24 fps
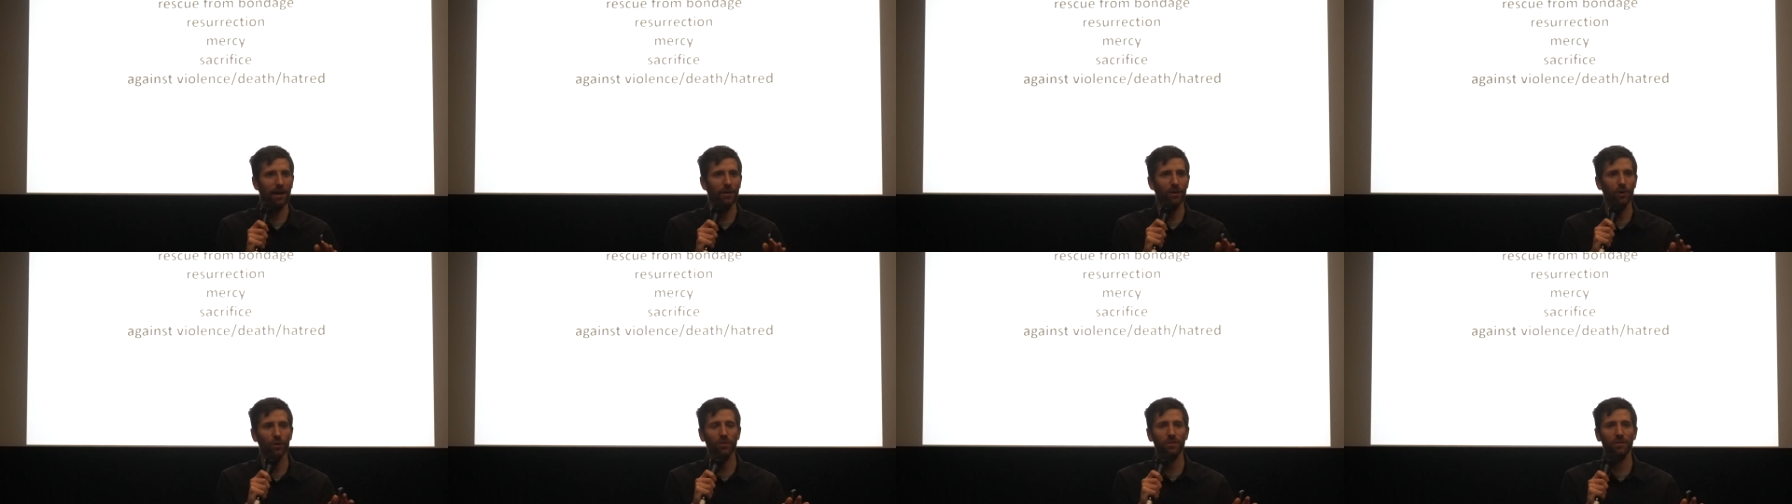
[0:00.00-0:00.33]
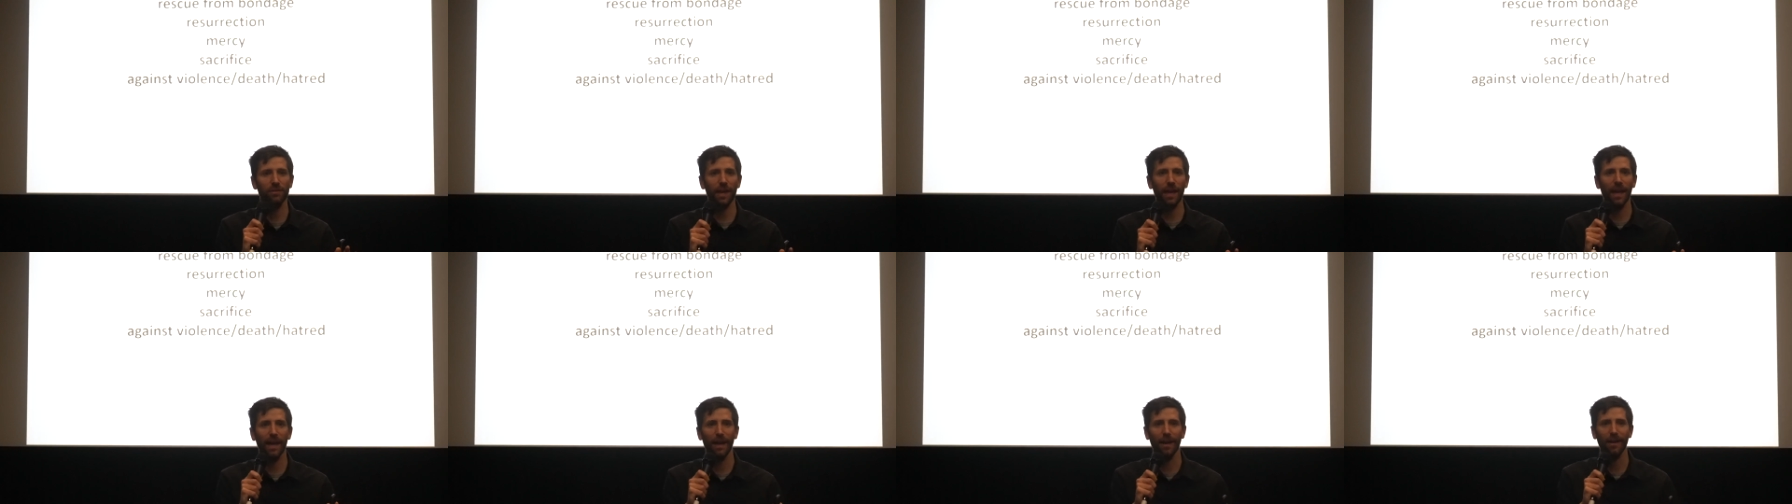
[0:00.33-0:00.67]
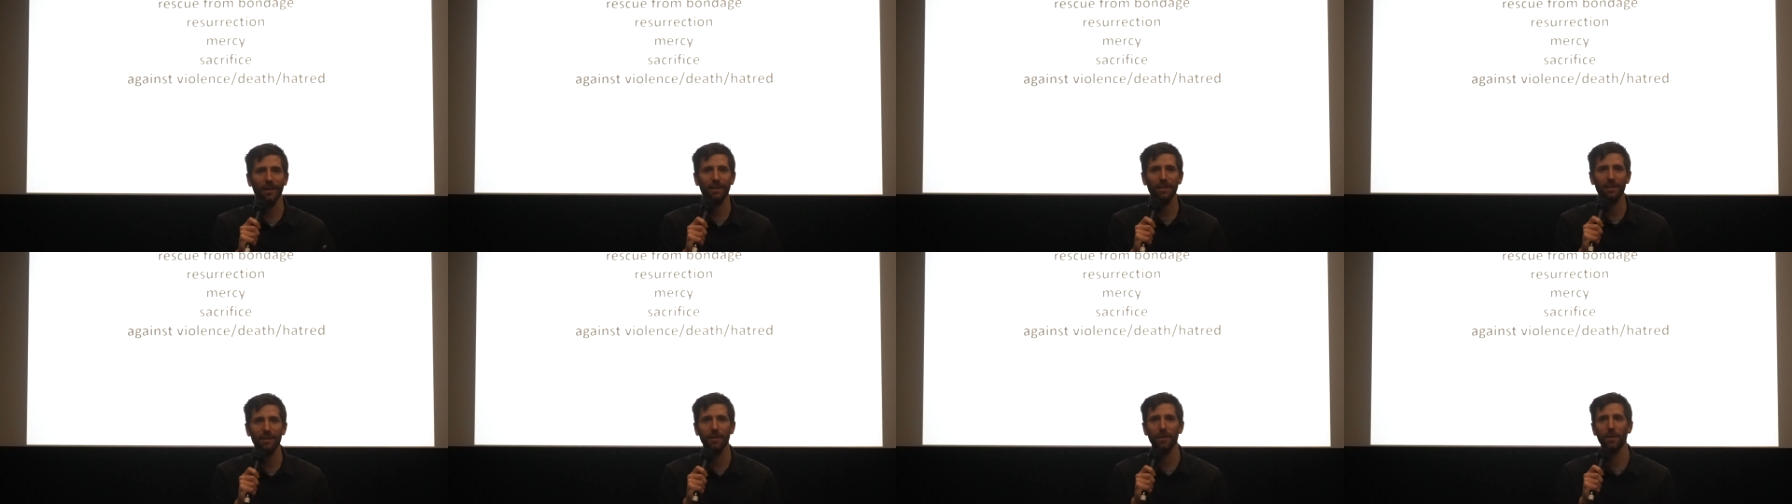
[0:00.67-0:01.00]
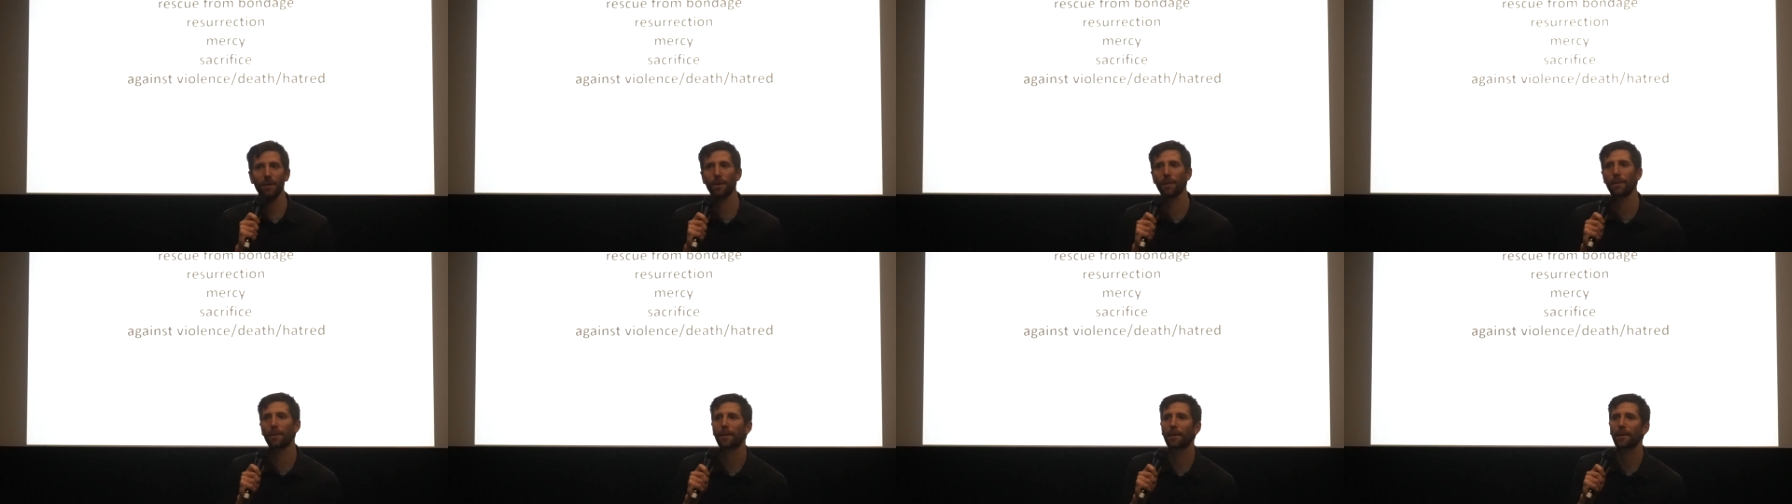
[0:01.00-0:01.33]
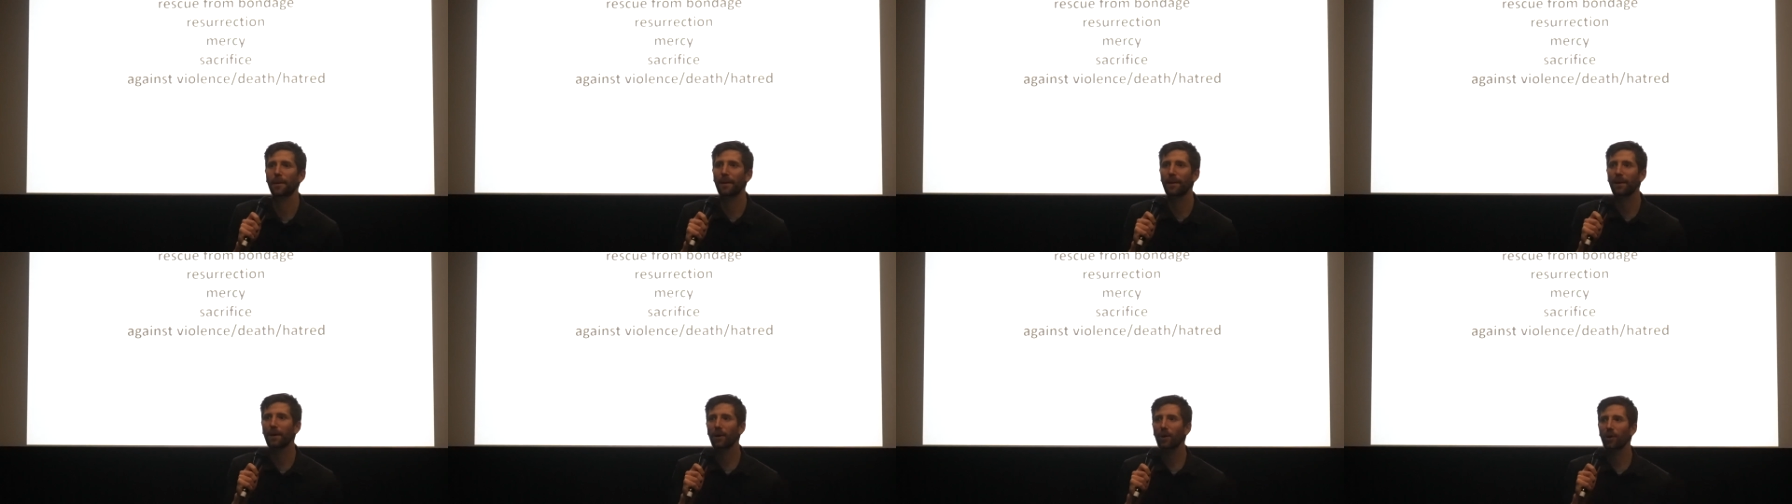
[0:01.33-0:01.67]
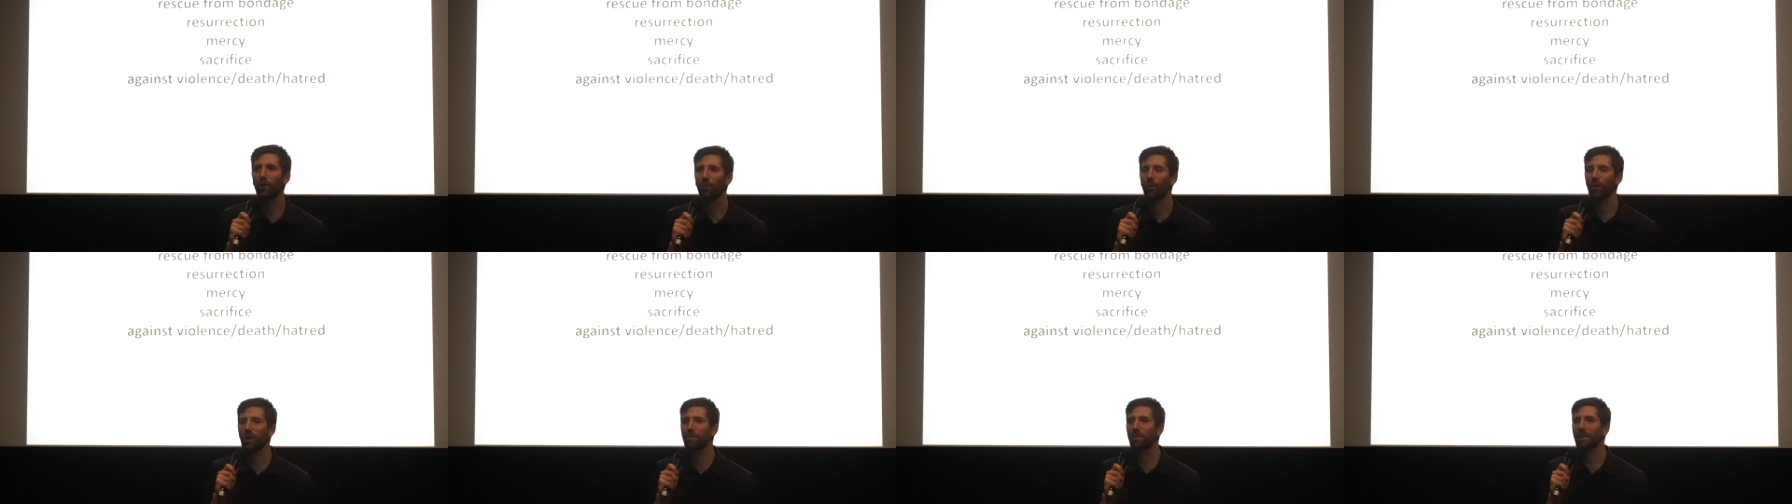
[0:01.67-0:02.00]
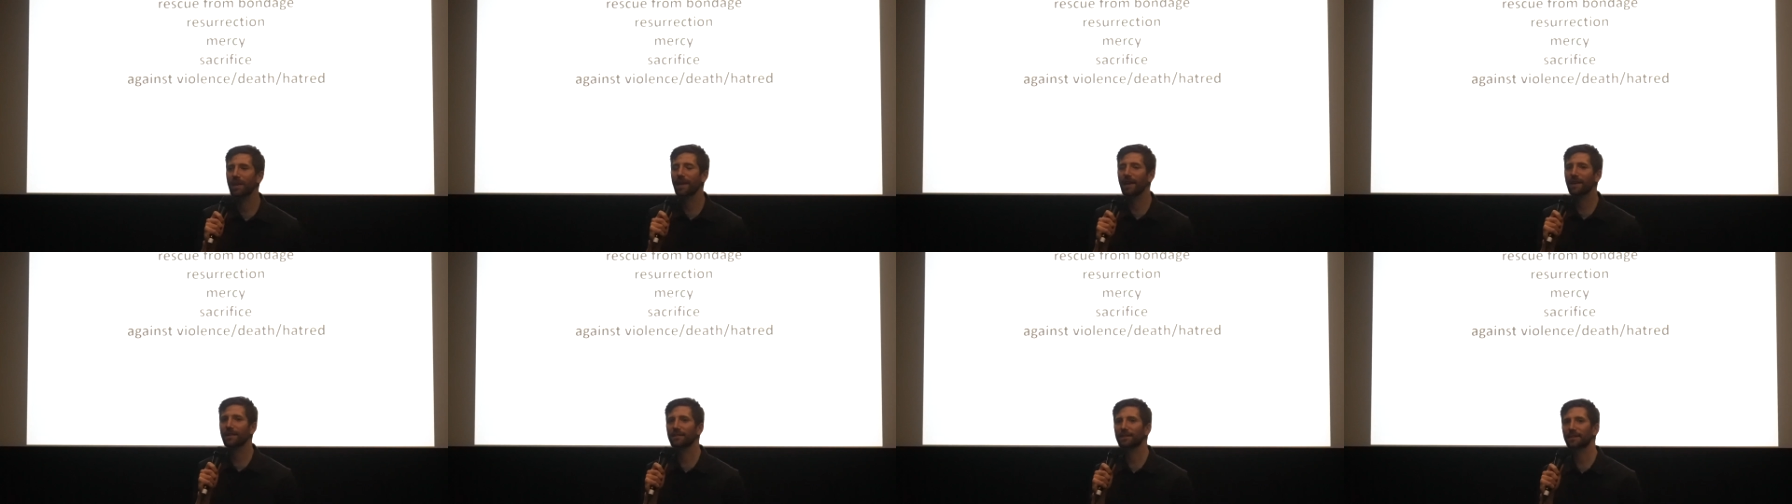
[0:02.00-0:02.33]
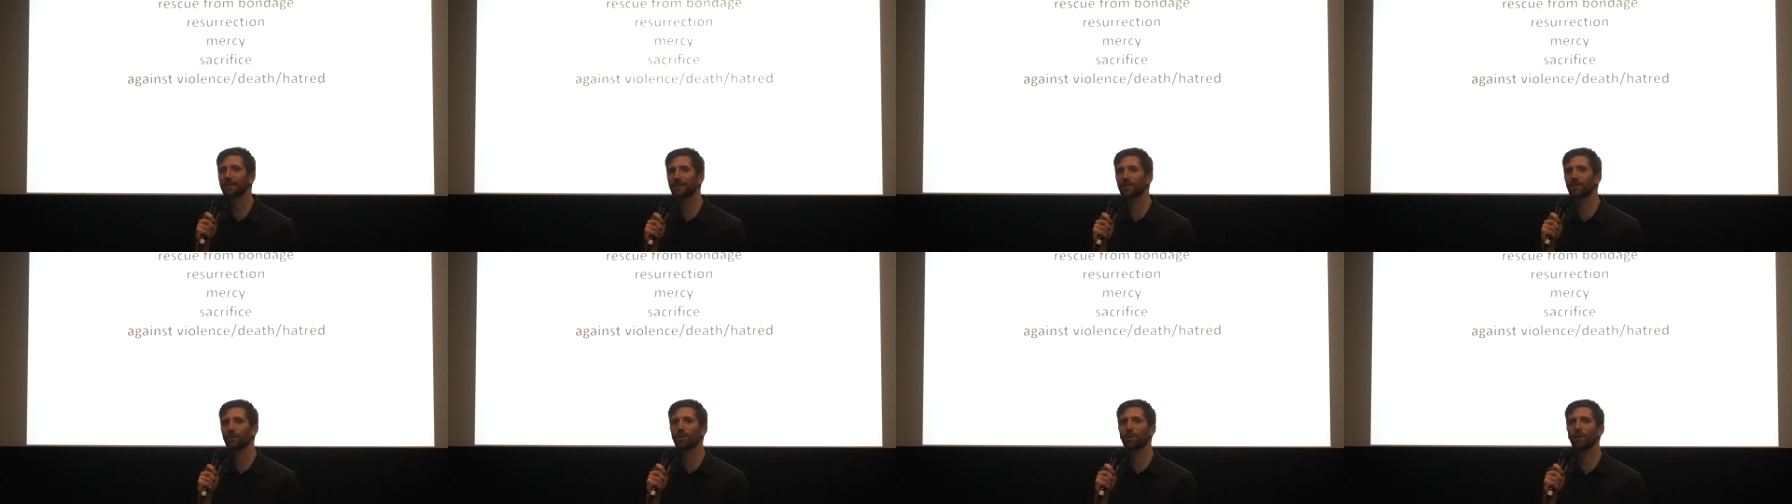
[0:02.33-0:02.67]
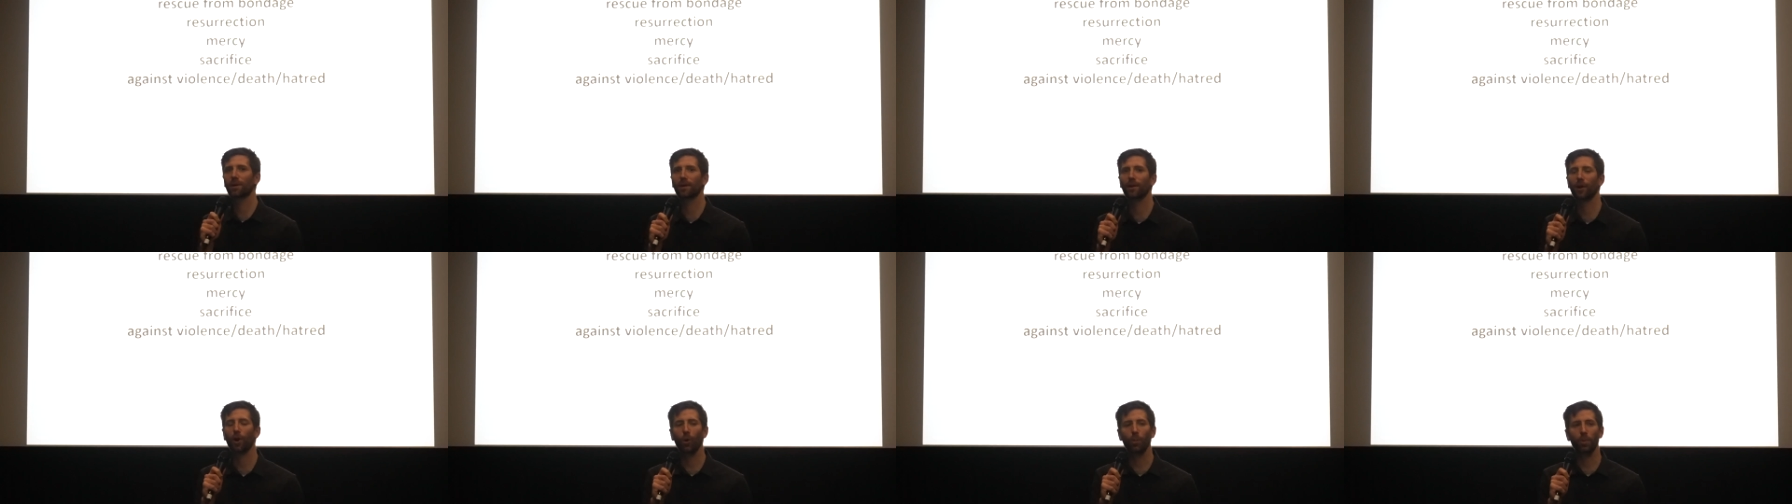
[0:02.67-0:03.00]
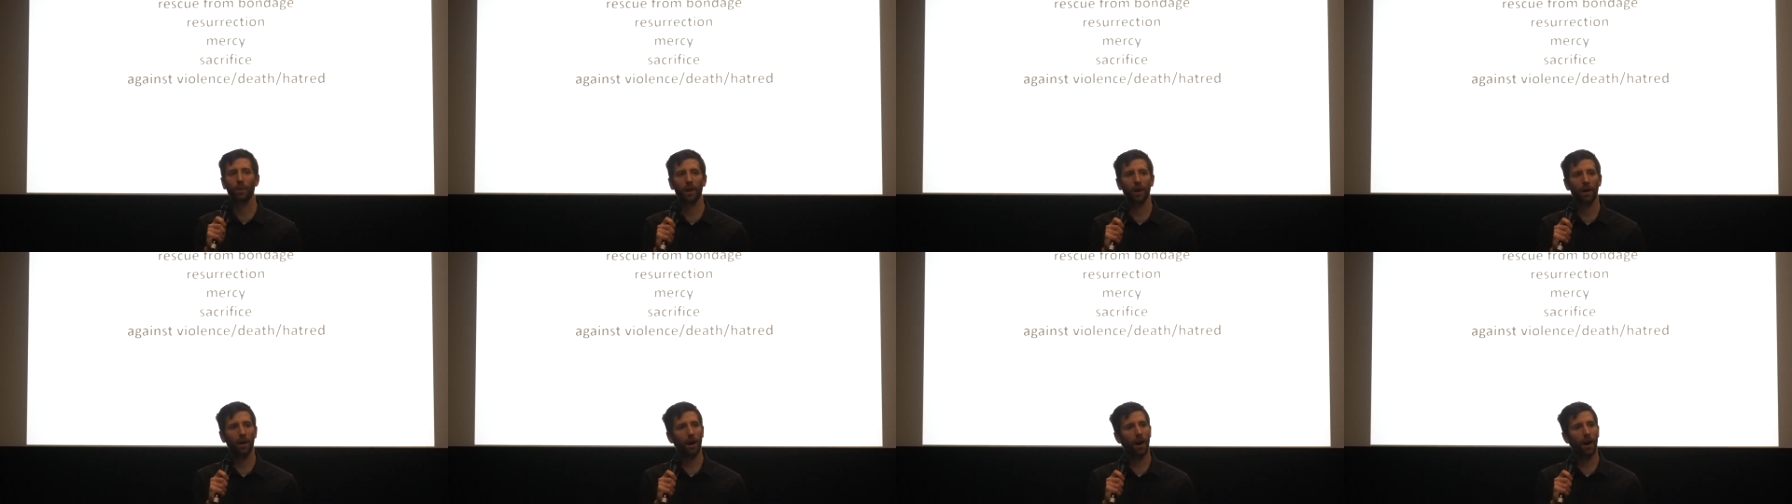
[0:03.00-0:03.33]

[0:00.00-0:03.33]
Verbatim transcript: understand, we begin to open our